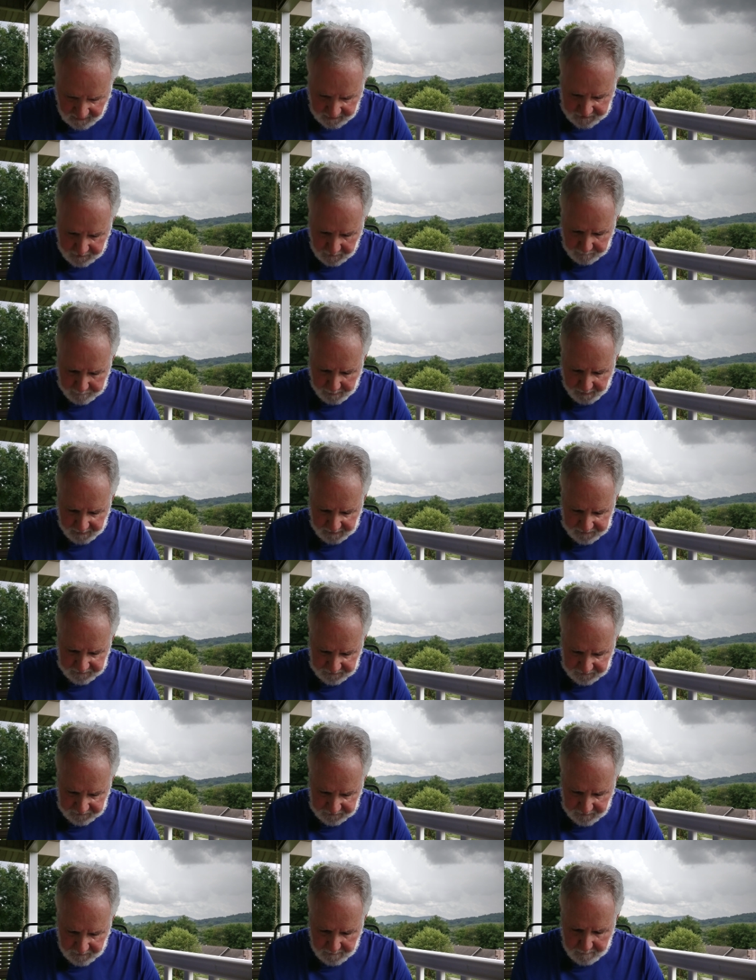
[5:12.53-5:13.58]
other
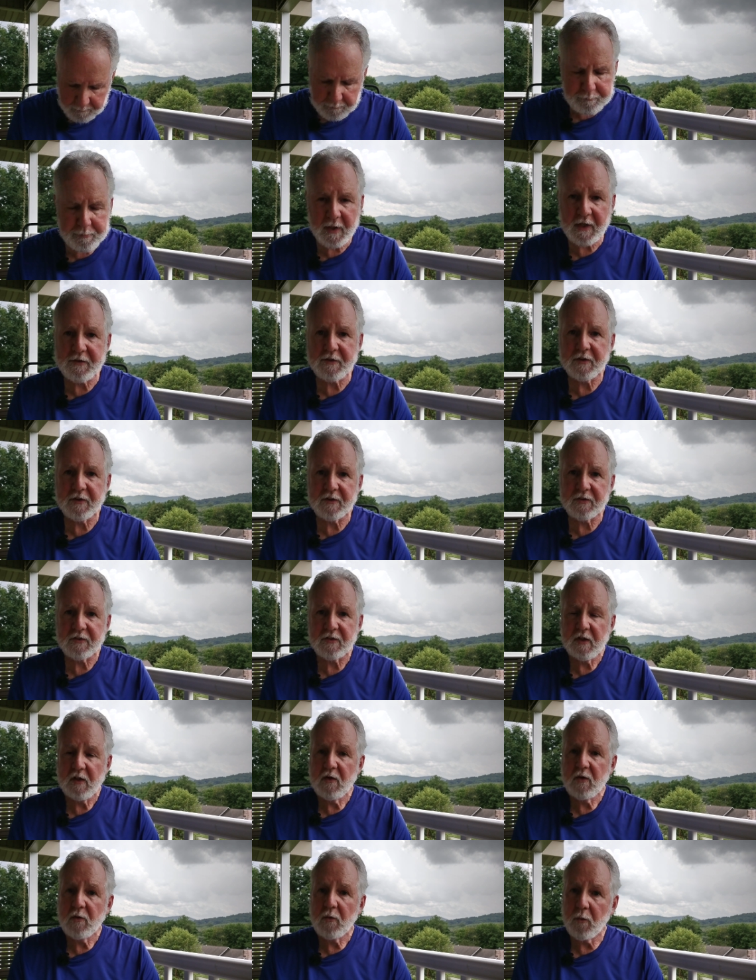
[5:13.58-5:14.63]
apostles, Brothers,
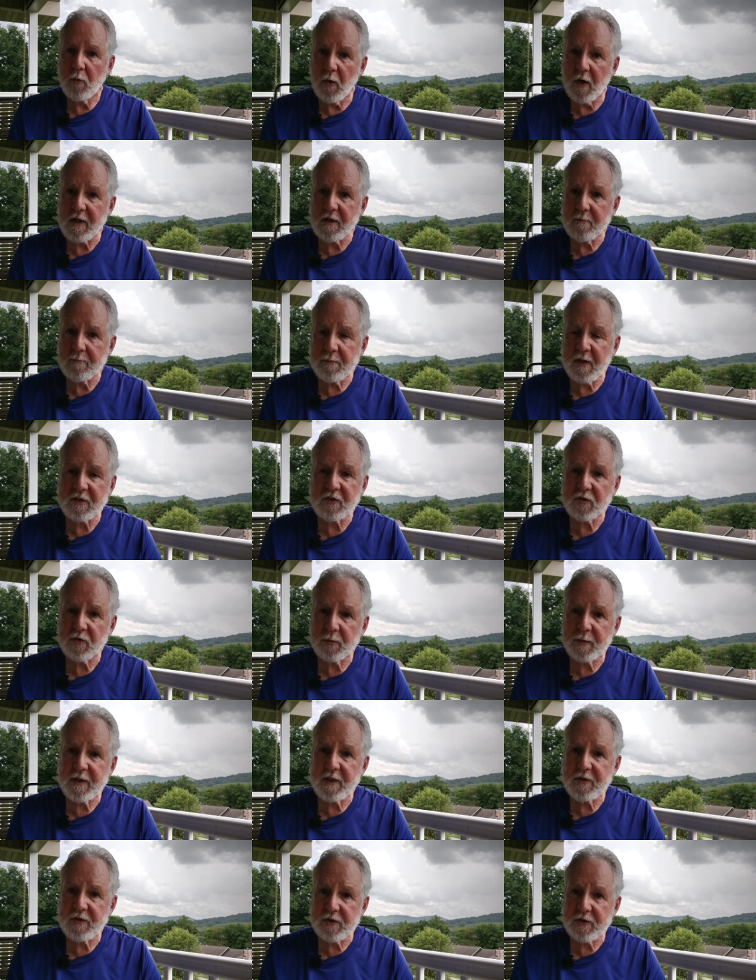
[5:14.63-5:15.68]
what must
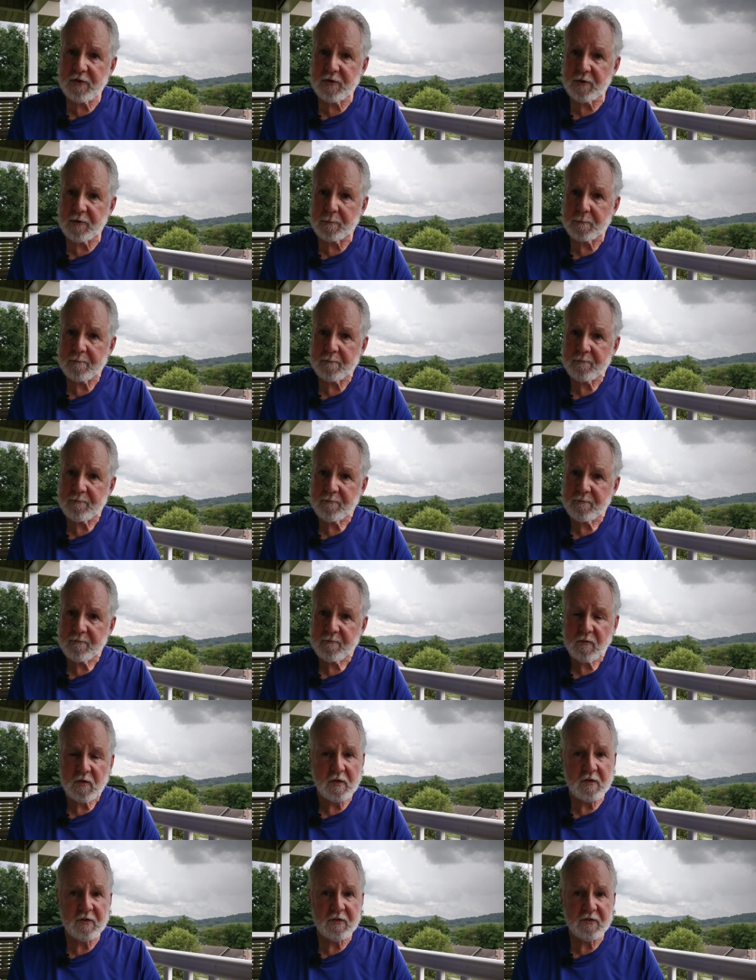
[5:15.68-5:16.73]
we do?
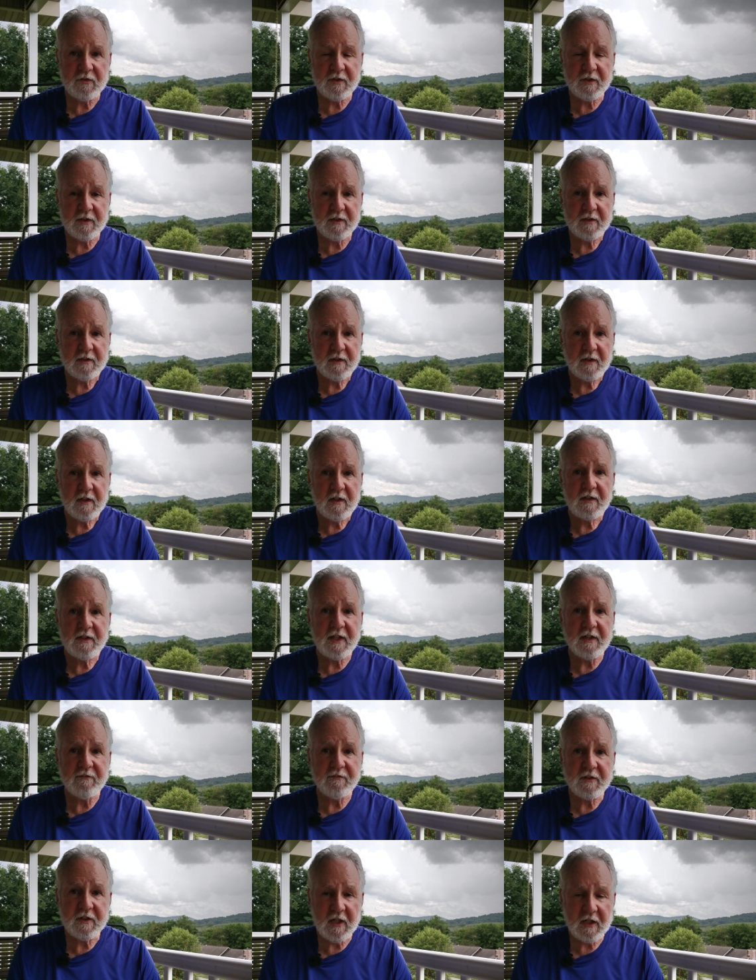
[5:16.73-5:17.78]
You see,
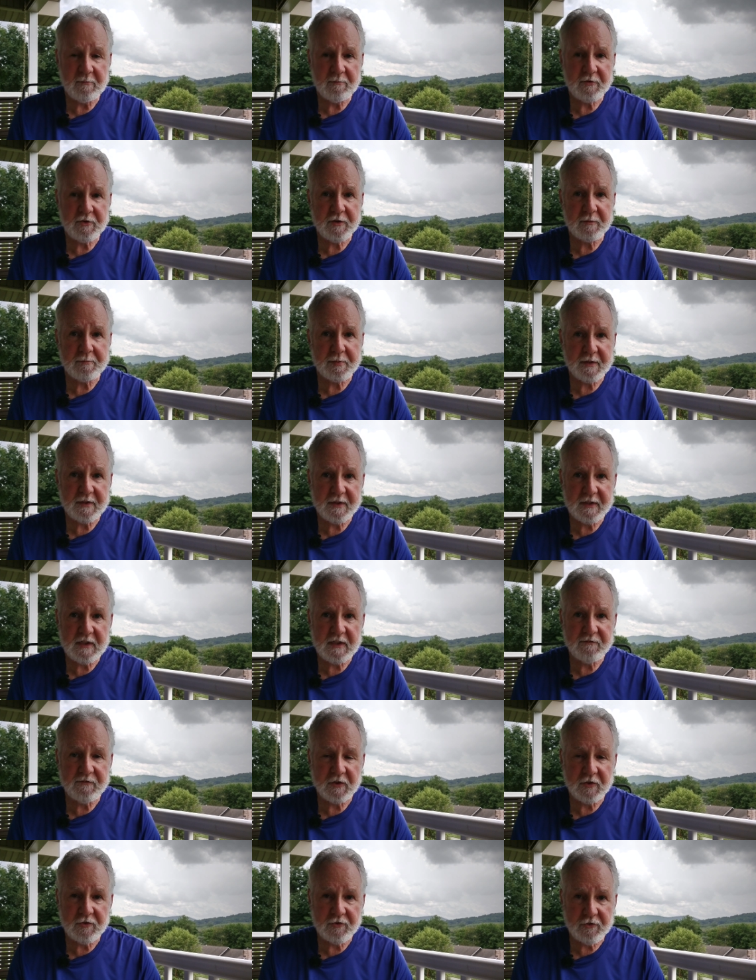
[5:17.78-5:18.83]
they've come to
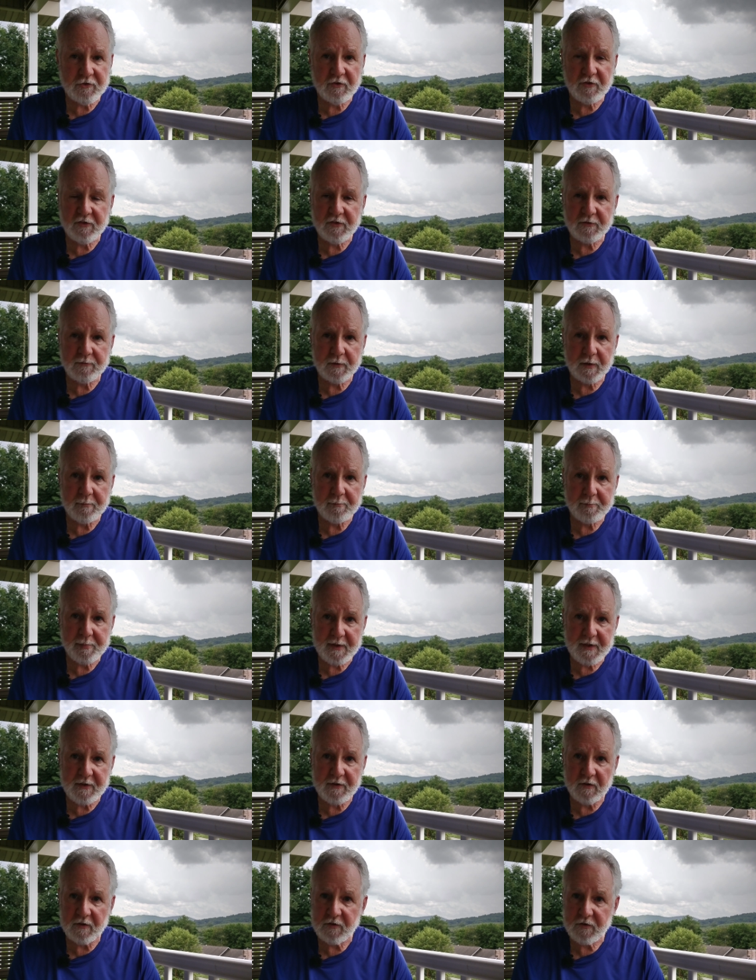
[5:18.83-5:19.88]
believe the truth of what
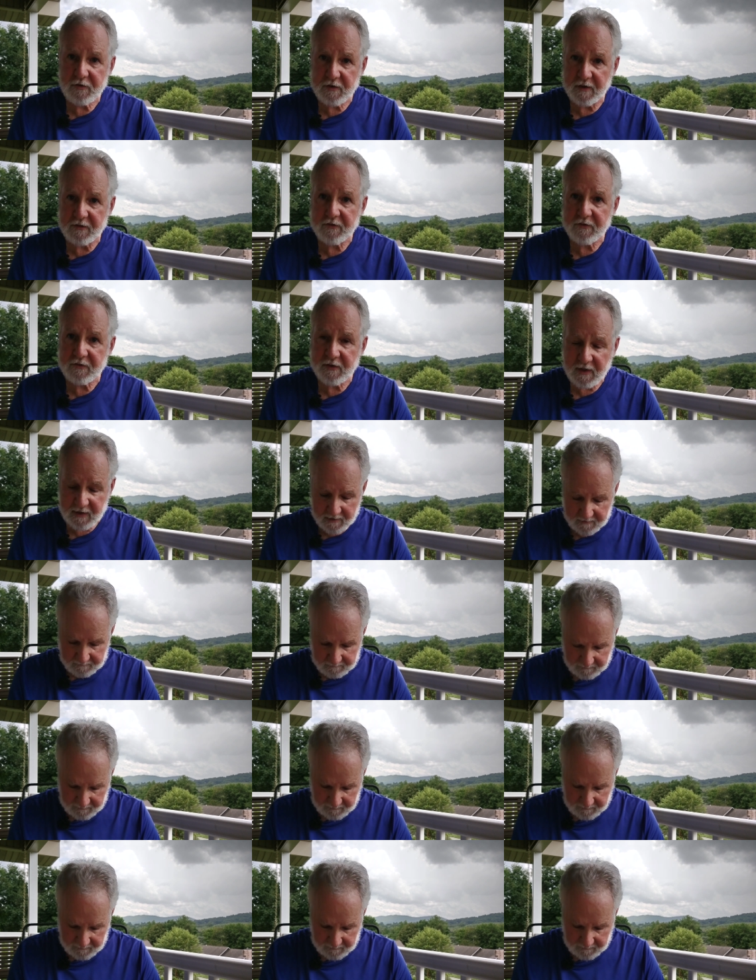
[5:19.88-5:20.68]
Peter just said.